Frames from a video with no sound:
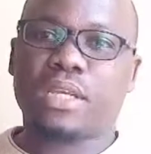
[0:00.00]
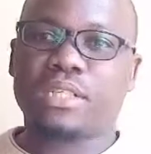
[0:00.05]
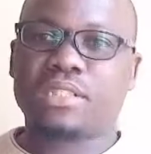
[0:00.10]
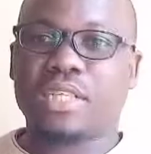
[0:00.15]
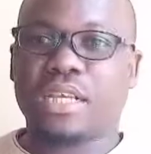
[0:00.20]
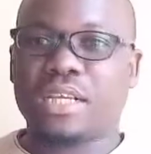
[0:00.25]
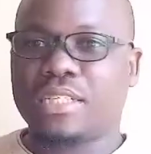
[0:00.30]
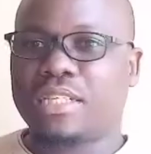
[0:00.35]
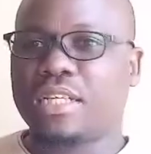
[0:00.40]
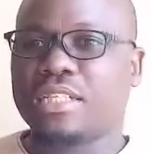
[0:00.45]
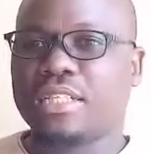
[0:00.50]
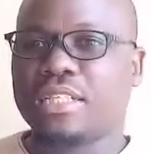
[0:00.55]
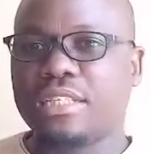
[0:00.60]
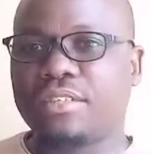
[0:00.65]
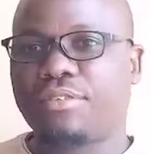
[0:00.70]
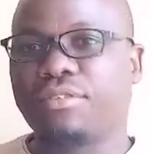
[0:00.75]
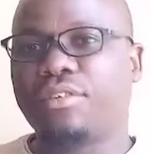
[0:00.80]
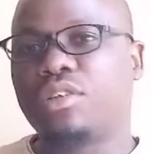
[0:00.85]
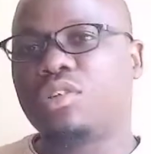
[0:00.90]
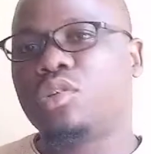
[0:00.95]
suggest
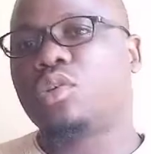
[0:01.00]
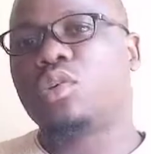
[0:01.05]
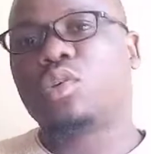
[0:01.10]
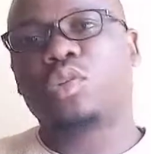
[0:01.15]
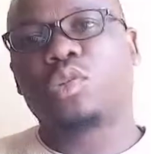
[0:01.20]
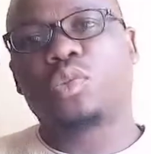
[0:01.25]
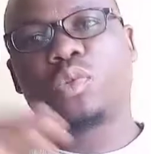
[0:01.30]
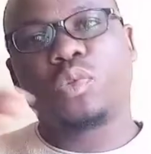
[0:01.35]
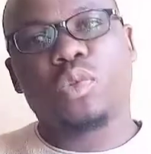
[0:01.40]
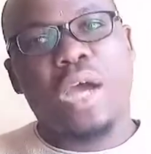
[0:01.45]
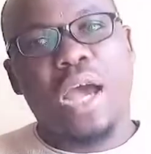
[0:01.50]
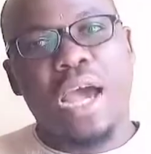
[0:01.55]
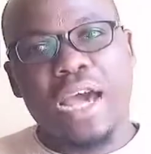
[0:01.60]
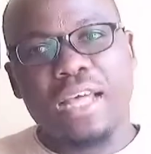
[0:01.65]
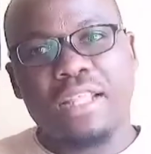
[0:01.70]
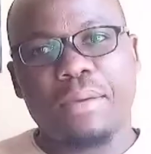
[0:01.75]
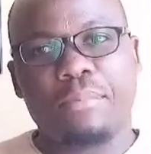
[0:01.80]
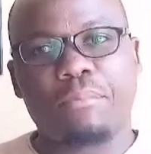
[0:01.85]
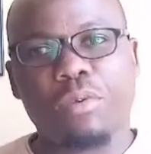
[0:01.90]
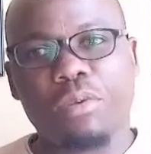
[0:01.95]
this video to
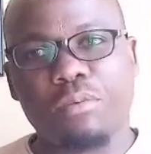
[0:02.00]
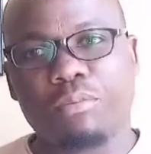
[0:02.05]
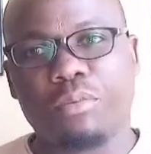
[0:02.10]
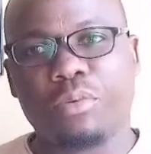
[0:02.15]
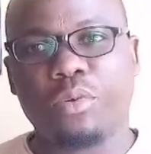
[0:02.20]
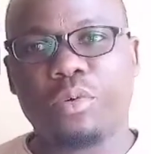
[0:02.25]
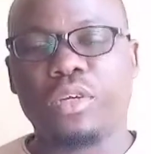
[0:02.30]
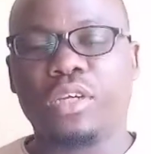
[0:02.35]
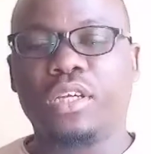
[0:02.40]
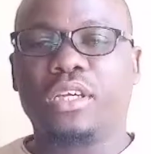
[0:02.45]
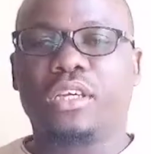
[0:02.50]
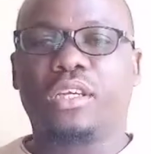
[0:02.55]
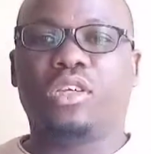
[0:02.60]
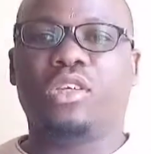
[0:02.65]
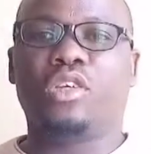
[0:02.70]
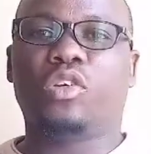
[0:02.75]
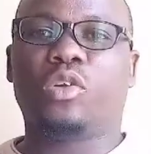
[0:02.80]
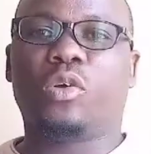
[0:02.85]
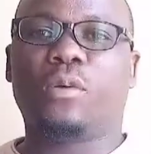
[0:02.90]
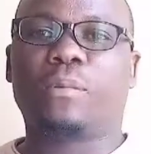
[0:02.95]
other people,
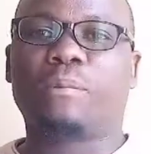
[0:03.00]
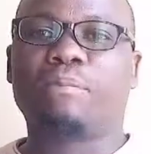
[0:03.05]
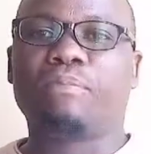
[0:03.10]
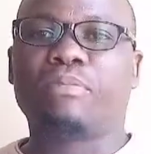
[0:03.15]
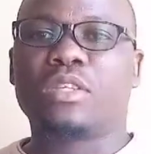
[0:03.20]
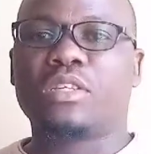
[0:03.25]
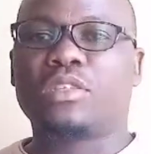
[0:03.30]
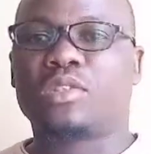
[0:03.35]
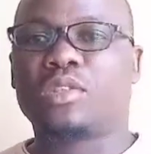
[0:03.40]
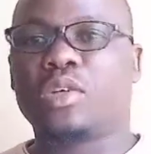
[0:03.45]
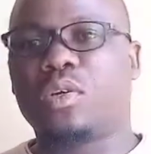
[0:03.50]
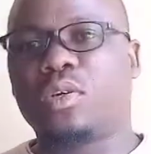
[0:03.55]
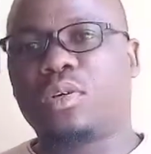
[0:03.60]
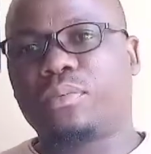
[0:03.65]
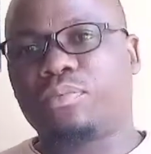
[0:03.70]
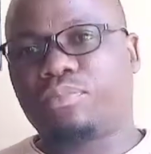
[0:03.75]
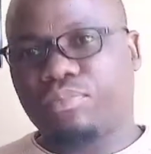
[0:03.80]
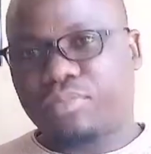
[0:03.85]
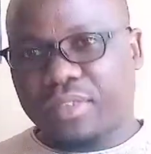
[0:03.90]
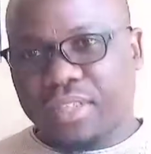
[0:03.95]

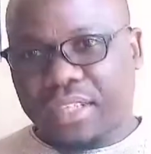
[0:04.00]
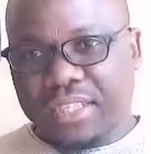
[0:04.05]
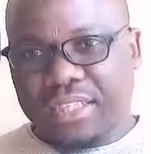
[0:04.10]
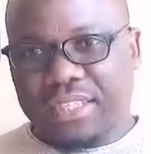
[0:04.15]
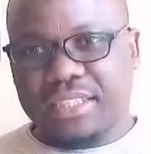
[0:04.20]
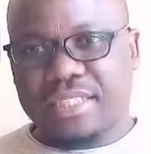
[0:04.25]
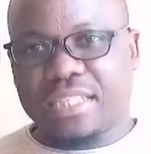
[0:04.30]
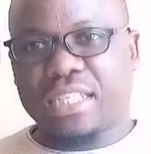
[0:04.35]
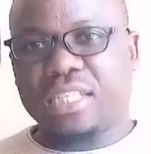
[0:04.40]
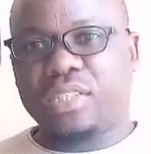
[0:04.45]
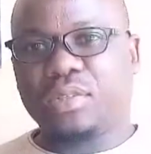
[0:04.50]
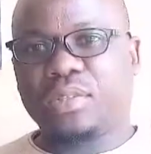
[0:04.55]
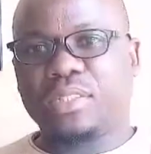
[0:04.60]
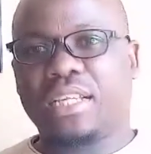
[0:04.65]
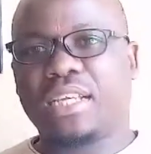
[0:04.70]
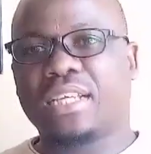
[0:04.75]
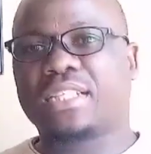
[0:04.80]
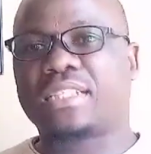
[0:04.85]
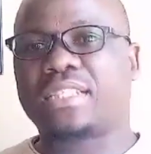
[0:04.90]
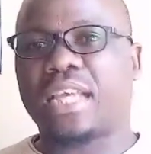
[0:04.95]
So see you
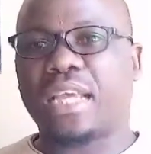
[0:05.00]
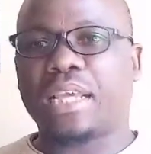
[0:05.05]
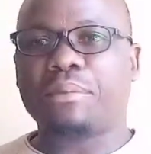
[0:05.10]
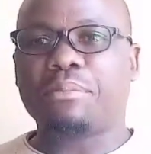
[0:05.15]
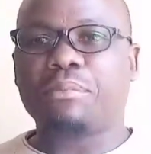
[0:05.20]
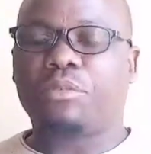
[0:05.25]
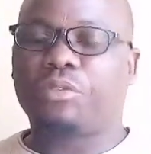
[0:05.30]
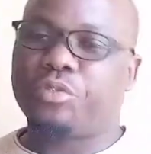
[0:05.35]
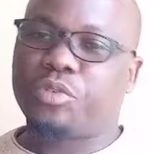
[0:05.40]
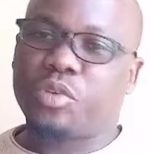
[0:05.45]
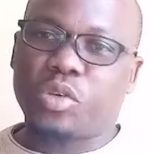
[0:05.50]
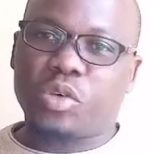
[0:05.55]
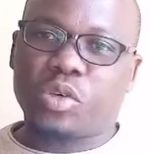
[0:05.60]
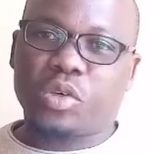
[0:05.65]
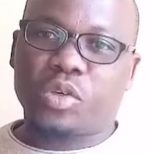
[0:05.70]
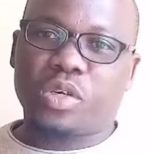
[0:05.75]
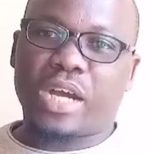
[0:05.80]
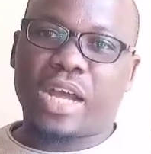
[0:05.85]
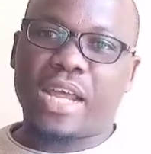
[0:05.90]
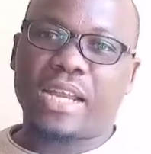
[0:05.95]
next time
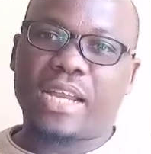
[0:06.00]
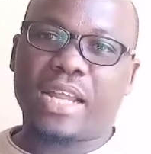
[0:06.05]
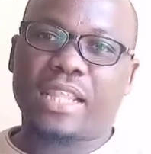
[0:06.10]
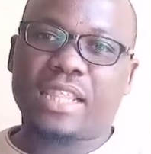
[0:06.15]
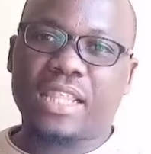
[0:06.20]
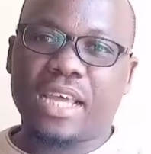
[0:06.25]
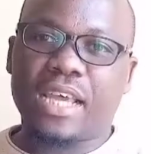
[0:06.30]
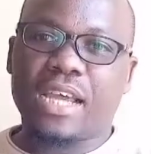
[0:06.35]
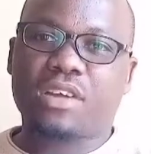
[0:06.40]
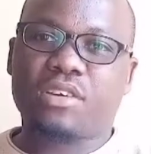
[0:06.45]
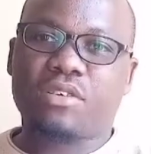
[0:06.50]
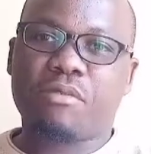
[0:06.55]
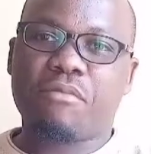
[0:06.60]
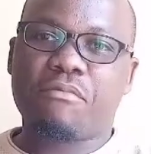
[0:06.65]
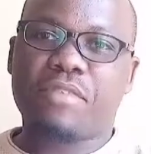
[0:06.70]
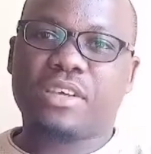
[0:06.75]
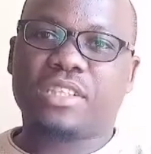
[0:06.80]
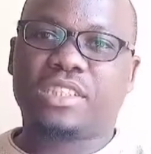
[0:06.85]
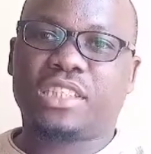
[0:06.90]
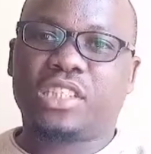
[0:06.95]
for another
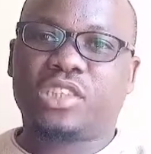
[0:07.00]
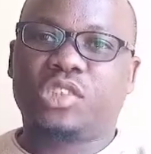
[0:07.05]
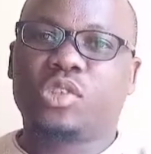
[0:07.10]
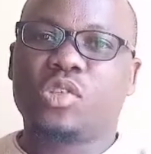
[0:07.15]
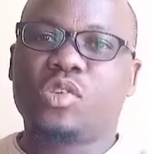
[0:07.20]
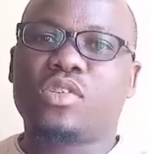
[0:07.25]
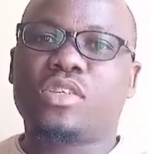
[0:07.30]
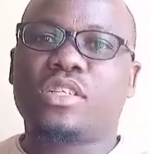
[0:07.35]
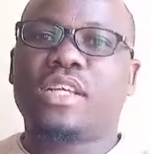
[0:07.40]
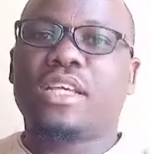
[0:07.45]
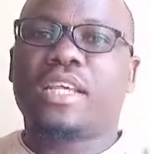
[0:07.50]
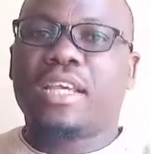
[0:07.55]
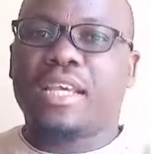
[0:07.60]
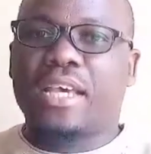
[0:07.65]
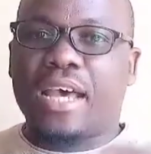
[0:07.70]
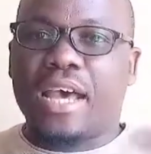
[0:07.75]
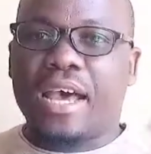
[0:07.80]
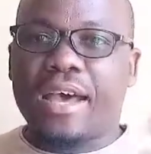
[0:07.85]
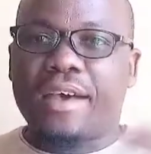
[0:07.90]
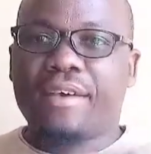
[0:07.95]
conversation.
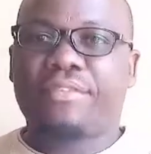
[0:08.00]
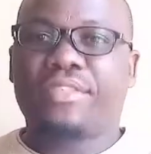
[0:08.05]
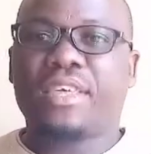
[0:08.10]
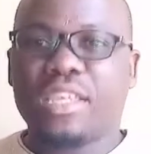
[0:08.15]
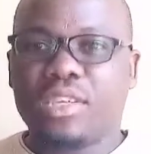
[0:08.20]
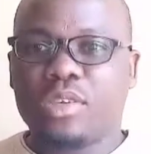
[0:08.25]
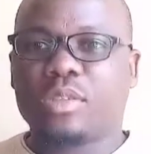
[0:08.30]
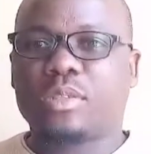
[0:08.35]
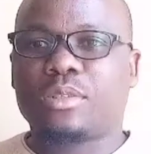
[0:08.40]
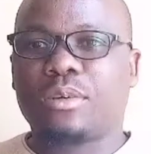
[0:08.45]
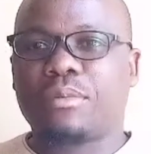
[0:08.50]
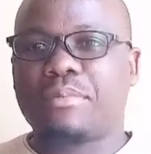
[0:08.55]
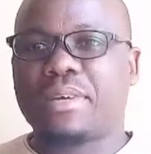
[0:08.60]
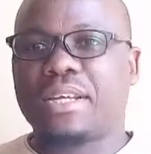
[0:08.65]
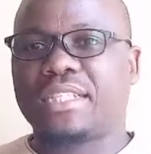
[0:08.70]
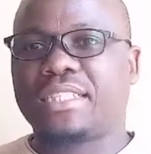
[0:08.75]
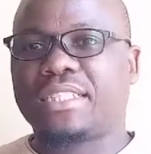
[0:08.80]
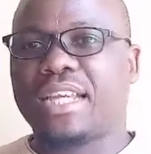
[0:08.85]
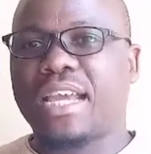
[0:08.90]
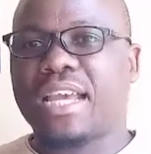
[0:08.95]
Thank you so
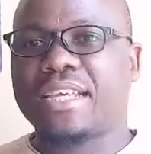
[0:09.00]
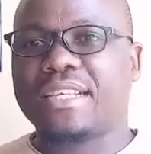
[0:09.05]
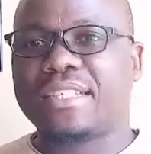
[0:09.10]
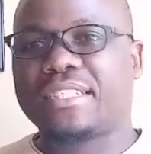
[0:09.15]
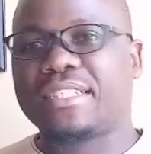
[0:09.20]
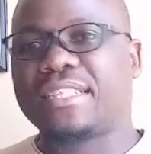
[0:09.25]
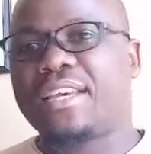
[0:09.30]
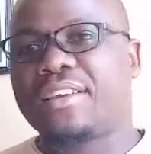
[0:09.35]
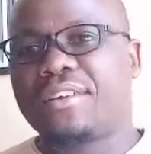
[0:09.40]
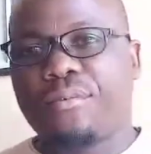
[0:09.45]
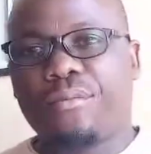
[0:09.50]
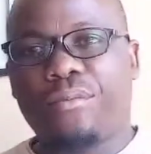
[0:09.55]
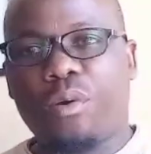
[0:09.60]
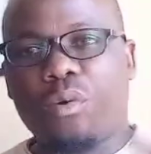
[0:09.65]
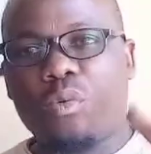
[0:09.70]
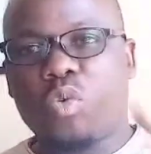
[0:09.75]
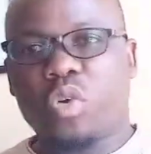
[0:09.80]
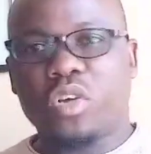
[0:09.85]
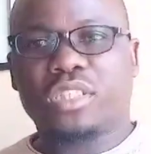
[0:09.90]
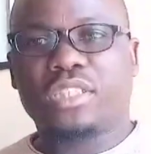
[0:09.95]
much, guys,
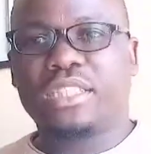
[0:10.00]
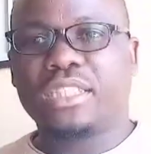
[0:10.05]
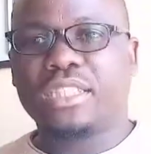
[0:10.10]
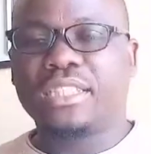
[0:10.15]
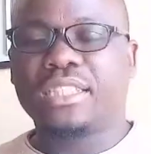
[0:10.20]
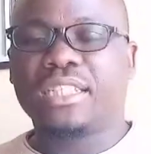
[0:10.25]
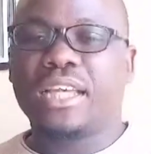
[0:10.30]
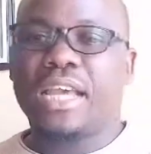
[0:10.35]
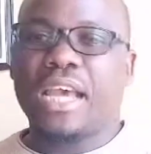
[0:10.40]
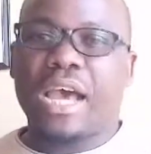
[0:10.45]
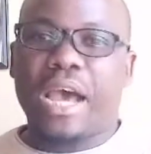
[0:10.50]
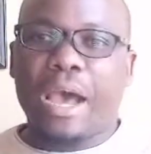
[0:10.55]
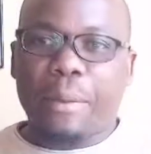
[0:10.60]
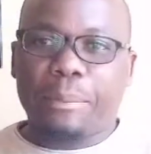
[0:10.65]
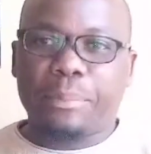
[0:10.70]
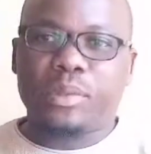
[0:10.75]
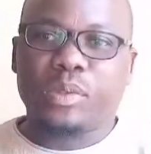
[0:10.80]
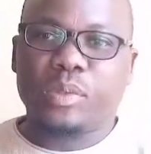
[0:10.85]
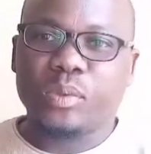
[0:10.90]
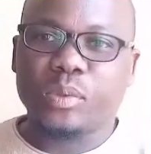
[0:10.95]
for watching
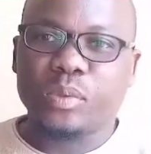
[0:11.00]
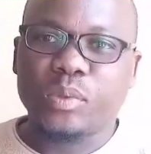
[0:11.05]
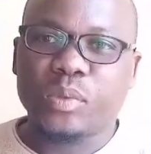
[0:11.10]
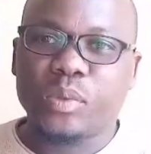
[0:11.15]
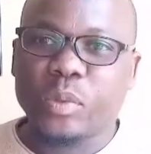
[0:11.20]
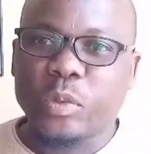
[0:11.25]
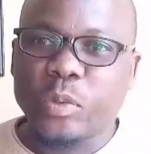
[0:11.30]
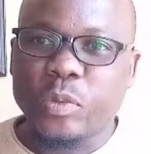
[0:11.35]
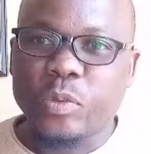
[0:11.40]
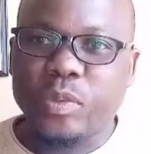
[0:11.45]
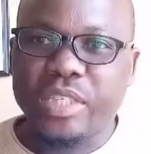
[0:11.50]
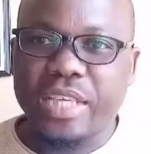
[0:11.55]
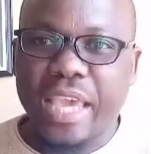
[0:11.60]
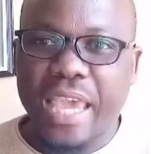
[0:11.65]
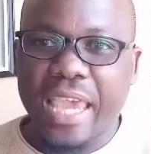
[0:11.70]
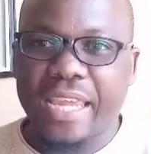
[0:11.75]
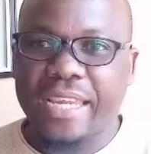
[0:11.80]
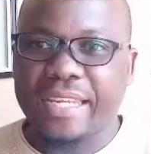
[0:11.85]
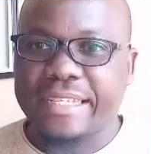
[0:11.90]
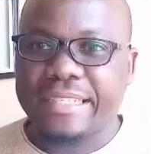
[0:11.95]
up to the
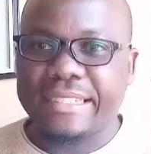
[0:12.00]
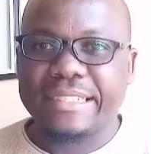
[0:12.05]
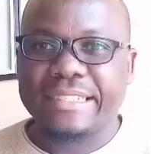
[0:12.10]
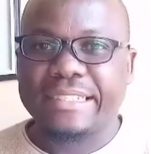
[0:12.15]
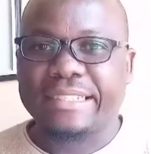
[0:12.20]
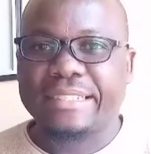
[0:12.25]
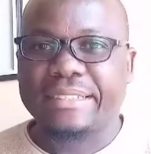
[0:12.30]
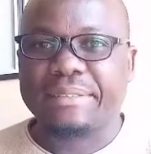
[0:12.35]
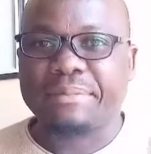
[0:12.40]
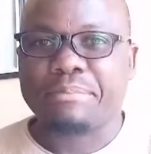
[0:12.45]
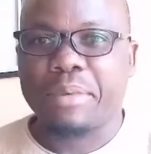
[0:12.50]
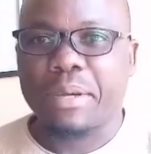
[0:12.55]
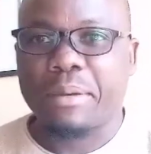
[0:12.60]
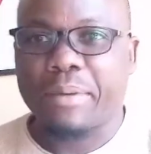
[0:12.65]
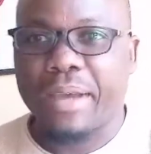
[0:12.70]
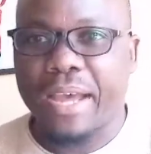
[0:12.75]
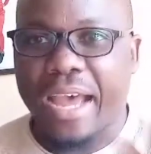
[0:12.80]
end. Bye